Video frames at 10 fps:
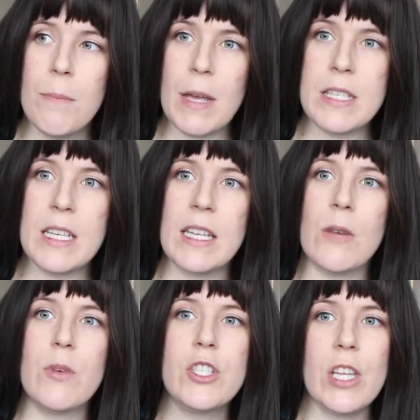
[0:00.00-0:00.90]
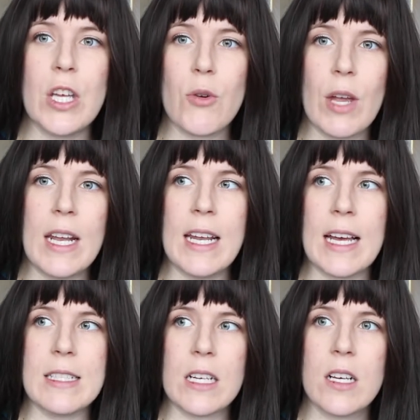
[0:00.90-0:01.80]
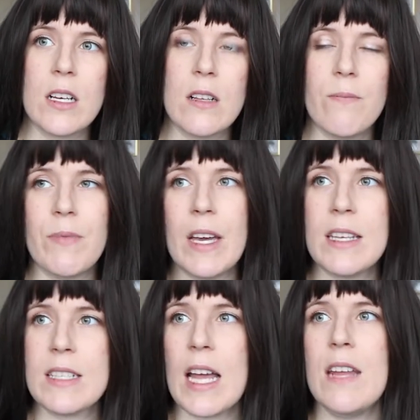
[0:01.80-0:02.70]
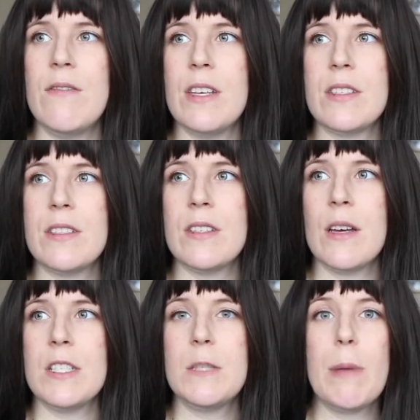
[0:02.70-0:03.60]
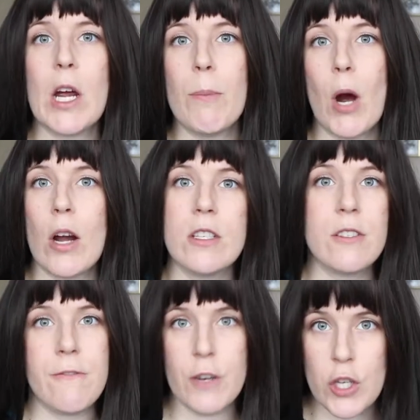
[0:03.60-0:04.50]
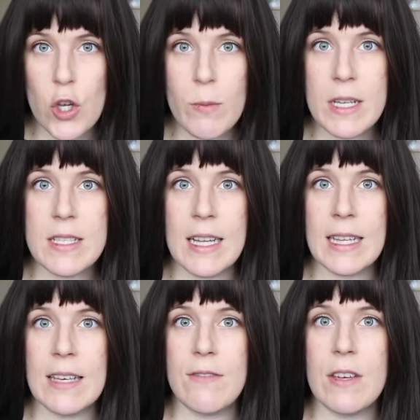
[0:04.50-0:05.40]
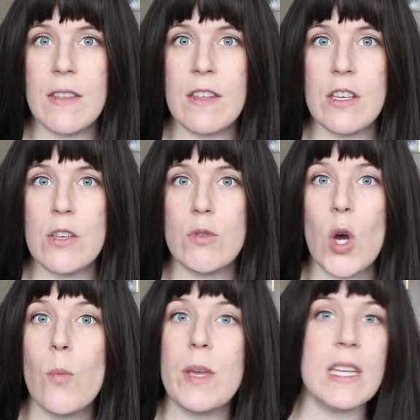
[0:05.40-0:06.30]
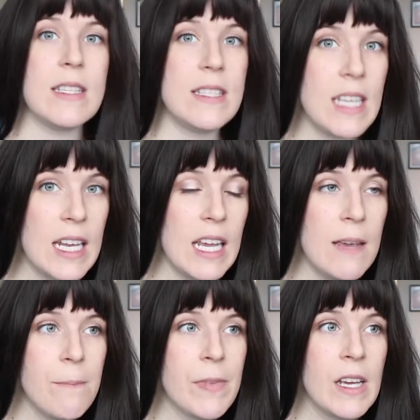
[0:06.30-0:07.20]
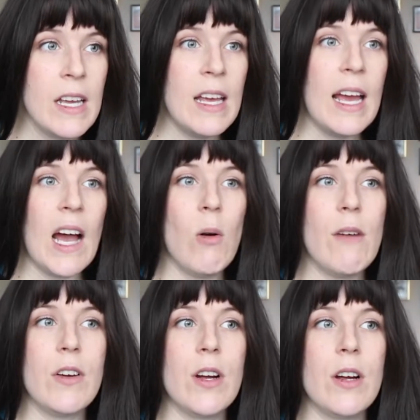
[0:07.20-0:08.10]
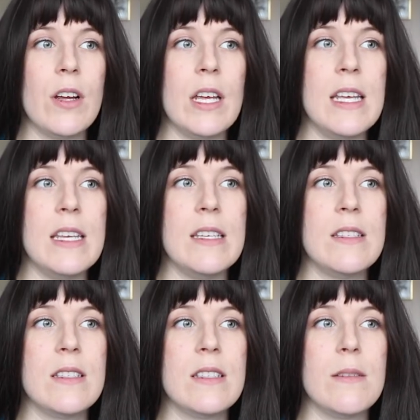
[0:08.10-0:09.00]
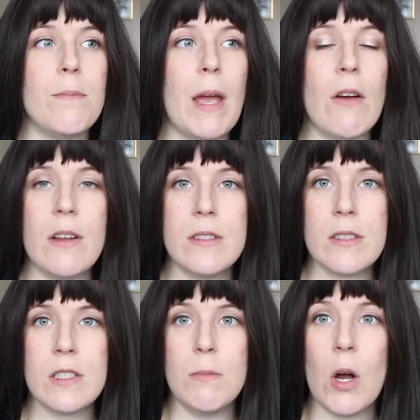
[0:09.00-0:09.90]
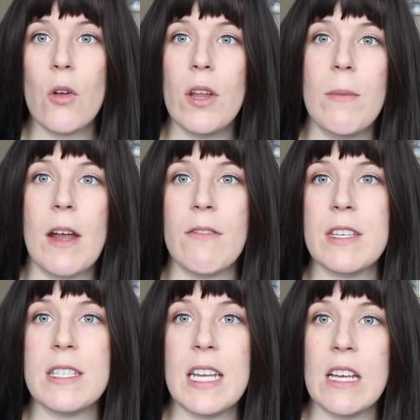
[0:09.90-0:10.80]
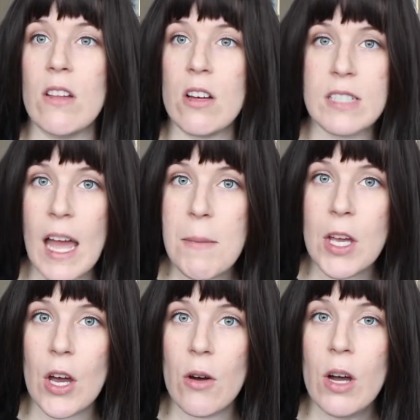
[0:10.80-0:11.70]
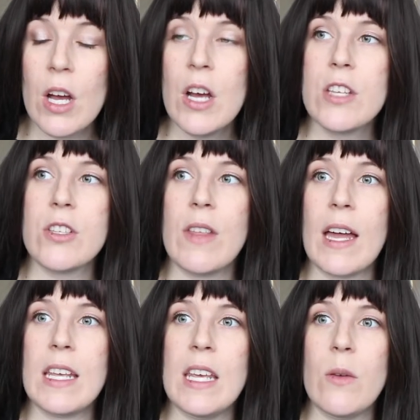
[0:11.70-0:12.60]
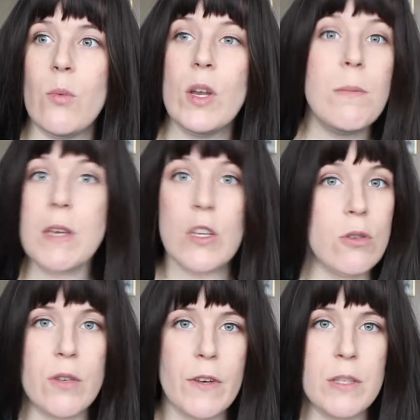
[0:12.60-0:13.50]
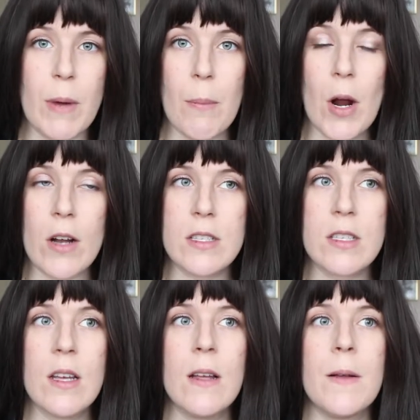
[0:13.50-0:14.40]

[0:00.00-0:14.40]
basically originally created as kind of this spare parts for humans that live in the utopian city. However, his parents smuggled him out of the city a long time ago so that he wouldn't be used for spare parts.